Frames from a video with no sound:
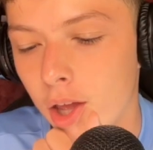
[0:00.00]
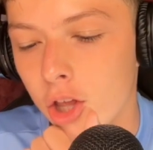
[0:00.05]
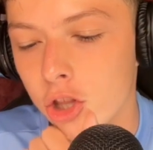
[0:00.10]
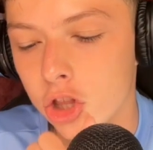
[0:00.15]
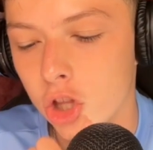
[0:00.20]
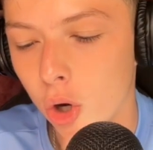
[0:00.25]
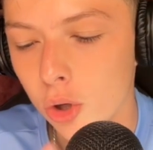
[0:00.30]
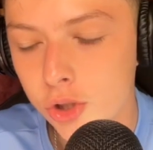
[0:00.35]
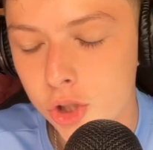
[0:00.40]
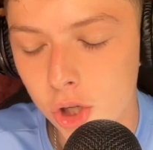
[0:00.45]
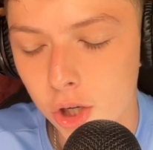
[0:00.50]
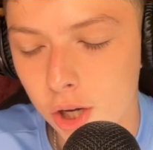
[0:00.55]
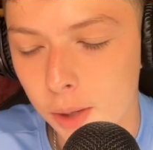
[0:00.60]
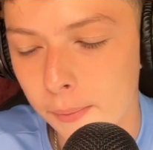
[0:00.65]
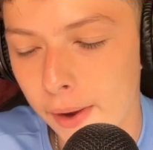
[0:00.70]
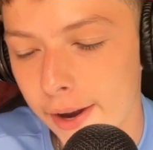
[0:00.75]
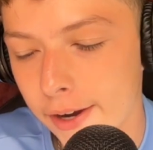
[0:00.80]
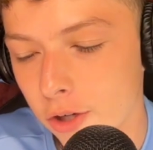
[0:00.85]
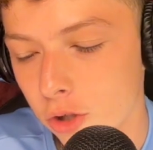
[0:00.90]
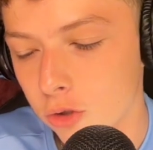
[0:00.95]
those are your
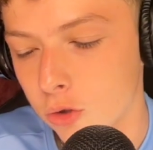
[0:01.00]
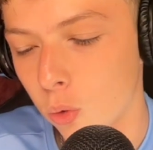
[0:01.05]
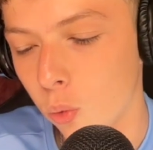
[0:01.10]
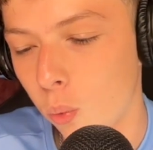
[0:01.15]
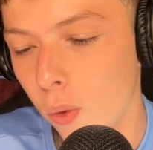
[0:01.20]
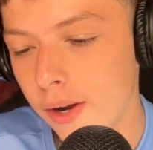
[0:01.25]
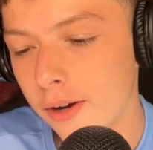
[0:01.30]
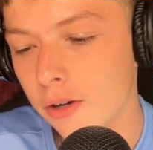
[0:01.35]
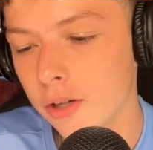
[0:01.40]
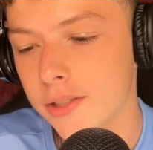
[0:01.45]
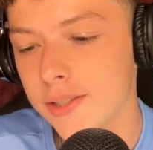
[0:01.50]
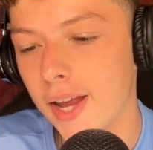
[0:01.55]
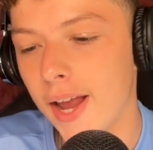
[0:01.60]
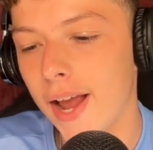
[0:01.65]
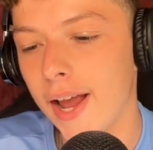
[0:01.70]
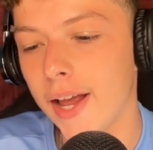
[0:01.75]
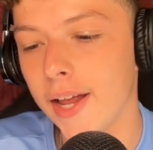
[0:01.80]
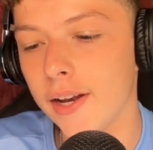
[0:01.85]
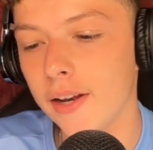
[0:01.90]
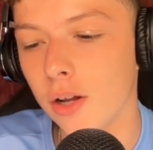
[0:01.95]
Commanders, winners
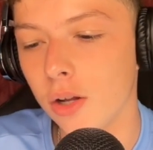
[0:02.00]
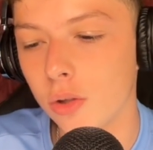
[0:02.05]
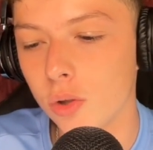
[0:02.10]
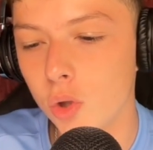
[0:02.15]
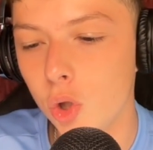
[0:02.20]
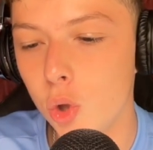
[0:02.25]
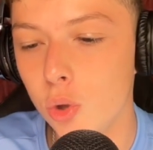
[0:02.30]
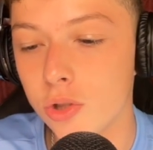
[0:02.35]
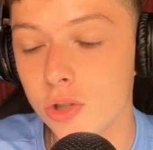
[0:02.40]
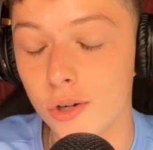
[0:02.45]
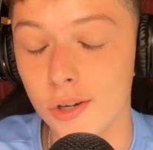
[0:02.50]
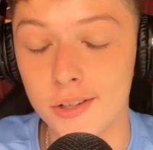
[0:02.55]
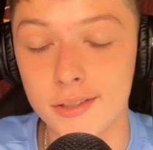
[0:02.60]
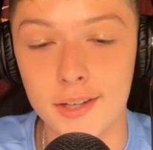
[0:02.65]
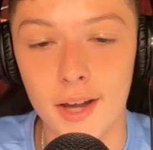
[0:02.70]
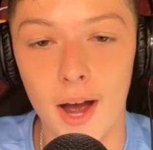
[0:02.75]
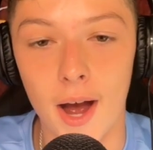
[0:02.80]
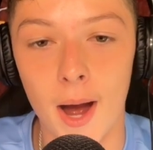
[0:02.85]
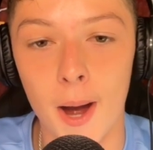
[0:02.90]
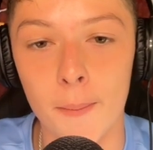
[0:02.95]
and losers.
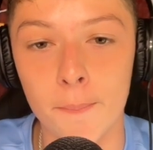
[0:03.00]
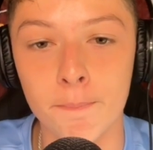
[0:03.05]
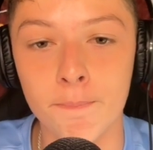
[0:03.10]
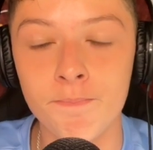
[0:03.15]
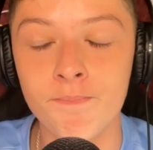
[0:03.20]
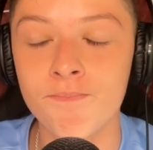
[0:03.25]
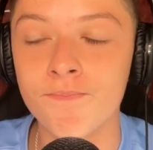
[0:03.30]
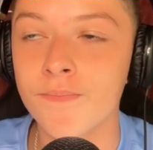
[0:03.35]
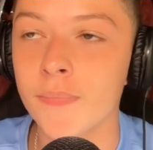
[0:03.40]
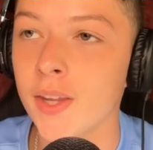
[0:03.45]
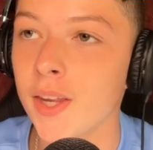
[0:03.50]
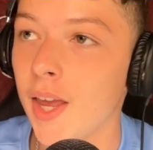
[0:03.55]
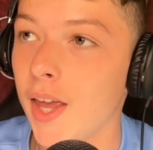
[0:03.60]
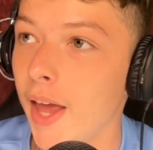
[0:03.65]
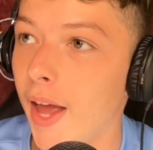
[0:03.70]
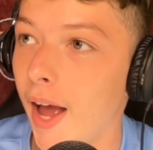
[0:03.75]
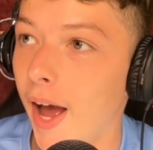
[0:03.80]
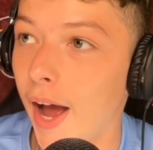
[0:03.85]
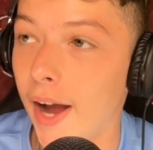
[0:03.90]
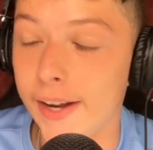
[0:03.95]

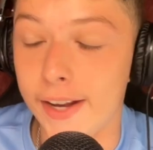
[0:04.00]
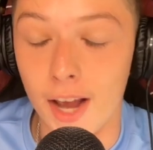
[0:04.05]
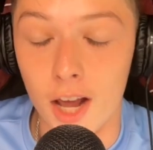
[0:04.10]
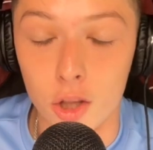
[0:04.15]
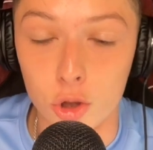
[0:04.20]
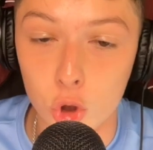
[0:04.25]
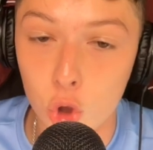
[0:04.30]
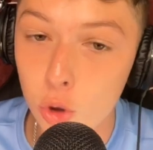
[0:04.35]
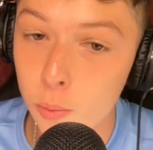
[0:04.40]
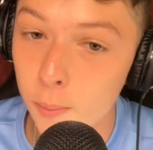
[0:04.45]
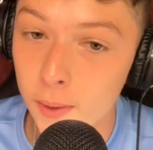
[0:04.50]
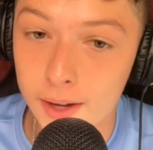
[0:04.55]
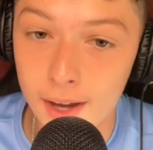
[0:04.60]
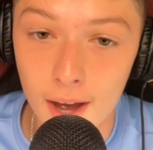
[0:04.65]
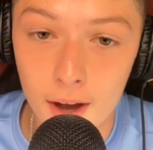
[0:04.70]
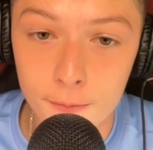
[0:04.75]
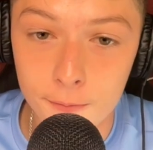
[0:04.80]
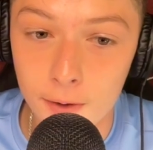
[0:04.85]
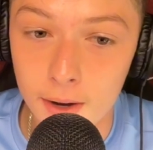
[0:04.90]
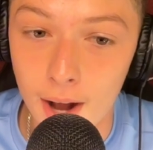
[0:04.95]
Again, Luke
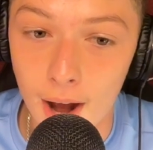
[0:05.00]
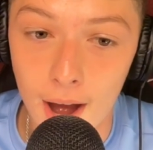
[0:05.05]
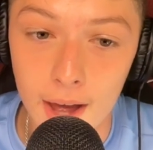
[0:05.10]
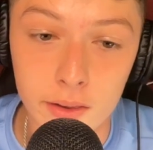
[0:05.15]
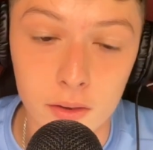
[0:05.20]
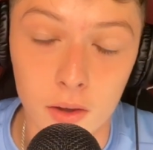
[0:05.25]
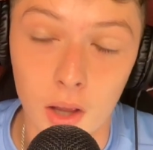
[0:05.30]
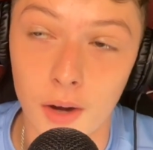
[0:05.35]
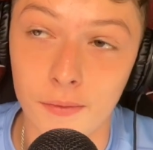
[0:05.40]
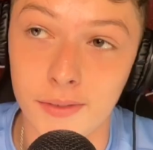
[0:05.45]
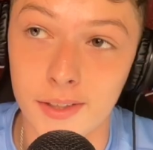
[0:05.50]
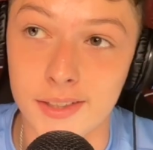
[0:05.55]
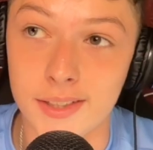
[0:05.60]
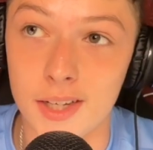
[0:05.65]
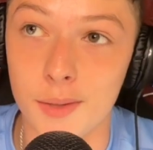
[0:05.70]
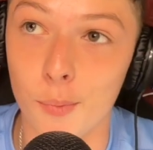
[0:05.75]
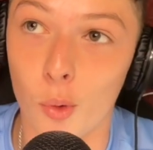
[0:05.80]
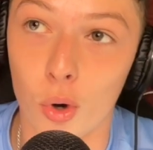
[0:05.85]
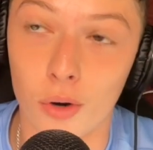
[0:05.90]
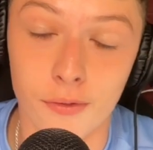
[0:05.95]
McCaffrey, I'd love to
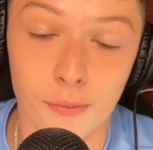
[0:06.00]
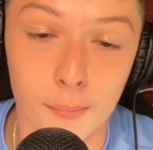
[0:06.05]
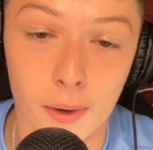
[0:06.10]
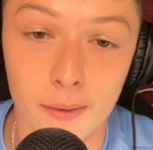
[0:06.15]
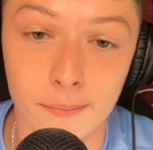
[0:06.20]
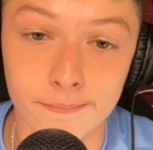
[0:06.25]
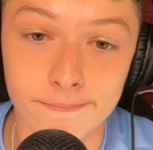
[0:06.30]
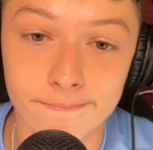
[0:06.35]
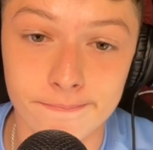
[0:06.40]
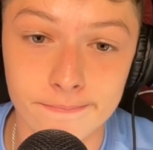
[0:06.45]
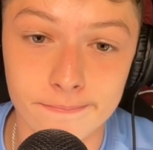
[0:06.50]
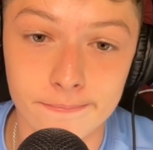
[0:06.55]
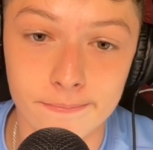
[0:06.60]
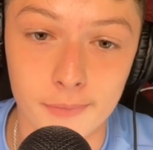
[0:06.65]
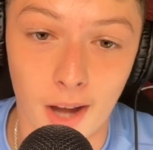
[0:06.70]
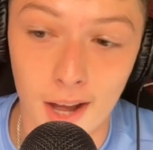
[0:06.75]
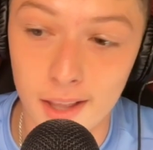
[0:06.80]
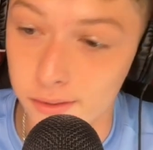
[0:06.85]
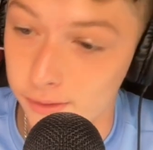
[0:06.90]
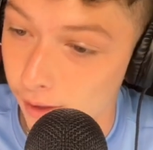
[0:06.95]
see more from him.
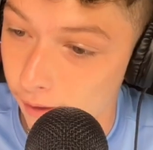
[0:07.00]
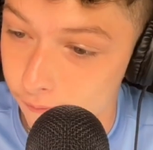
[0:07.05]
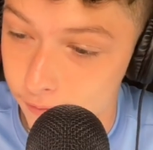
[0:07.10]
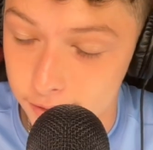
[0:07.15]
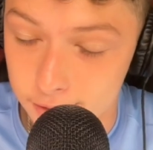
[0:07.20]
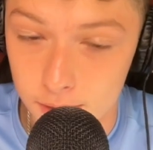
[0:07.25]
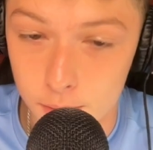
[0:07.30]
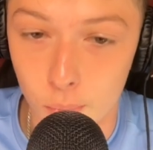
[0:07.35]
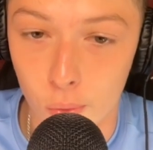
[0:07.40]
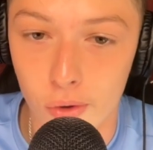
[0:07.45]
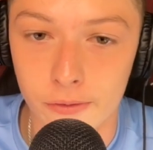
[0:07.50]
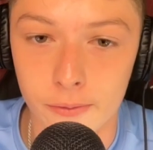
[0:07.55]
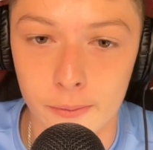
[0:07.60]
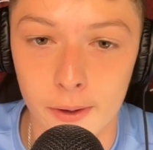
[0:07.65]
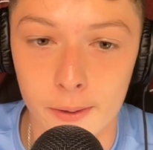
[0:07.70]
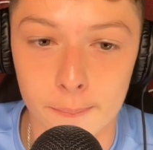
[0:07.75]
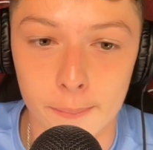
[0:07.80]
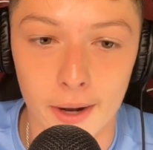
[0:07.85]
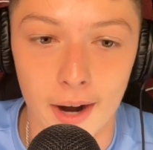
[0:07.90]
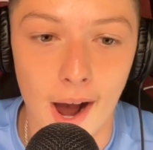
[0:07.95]

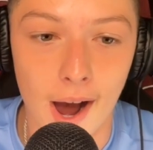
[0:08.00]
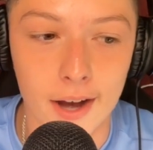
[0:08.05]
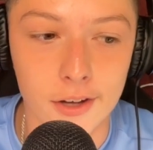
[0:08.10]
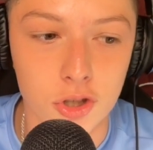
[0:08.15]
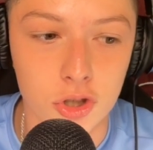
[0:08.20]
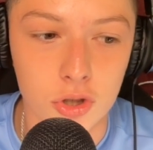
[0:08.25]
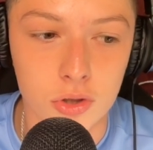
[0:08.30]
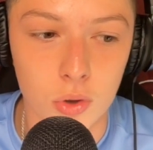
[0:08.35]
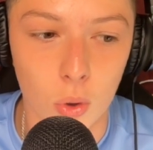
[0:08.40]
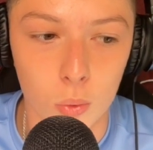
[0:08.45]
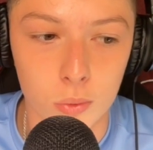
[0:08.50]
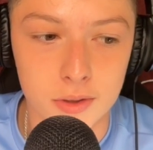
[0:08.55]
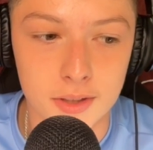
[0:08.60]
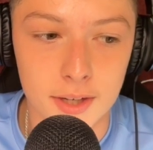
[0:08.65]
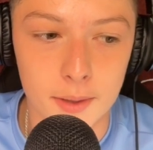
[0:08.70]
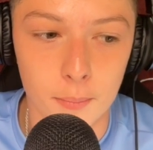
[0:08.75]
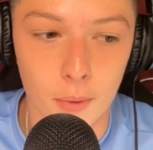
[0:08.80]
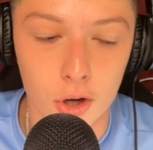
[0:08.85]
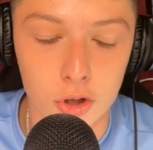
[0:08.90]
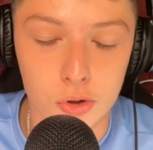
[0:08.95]
But I just don't
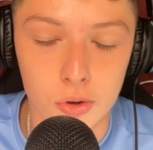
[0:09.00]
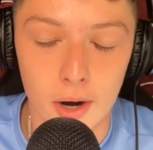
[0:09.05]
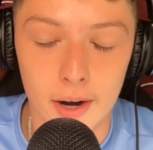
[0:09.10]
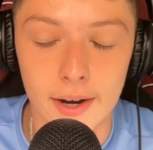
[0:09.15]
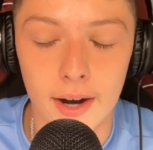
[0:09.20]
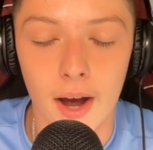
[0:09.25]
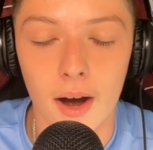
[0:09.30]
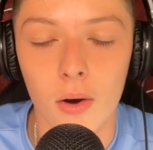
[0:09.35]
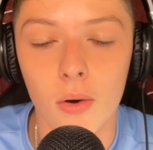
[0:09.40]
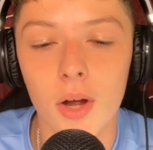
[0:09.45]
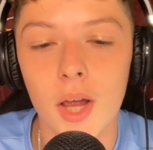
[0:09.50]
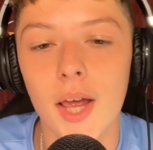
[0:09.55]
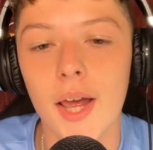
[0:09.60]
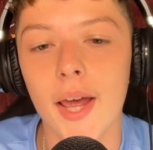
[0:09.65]
see much right now.